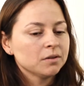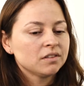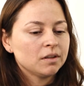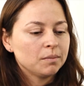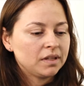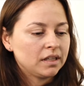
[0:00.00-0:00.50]
And that
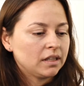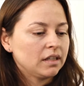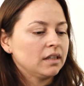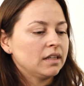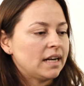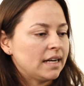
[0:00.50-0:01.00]
was
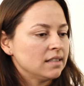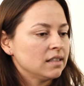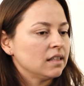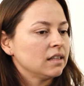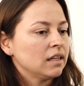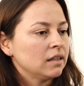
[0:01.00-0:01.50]
something that I
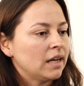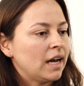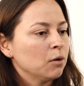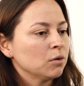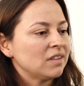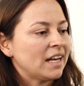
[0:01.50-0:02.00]
did. And then
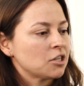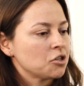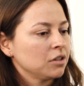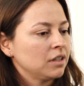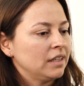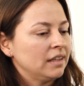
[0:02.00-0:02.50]
I was
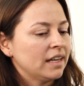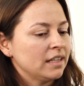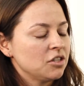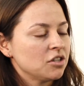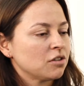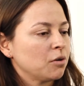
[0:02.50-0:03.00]
actually
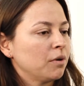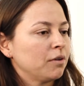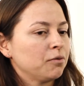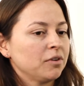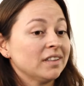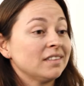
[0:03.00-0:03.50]
then just
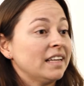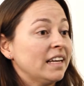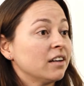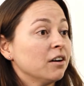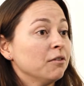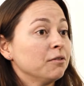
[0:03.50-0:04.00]
going for the
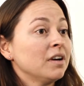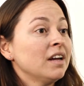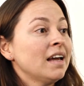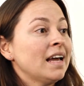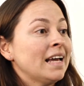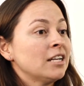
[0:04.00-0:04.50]
sake of
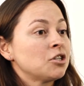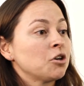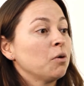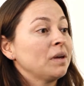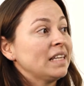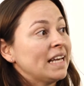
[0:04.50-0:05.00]

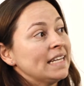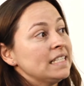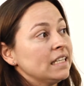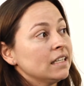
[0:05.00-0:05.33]
showing the